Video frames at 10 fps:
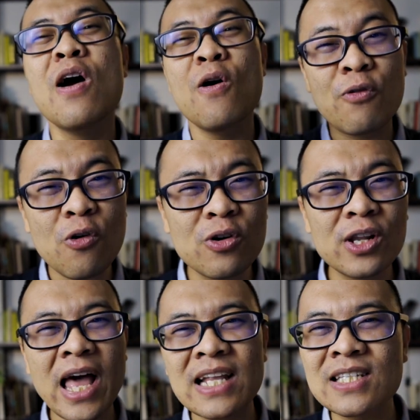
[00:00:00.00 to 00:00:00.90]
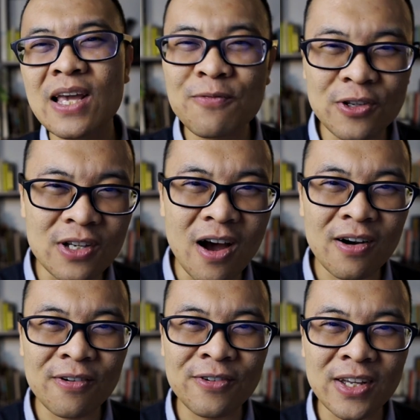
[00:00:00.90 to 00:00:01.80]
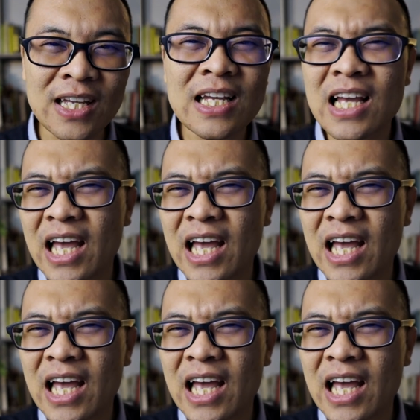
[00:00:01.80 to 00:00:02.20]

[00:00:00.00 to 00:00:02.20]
for landscape photography.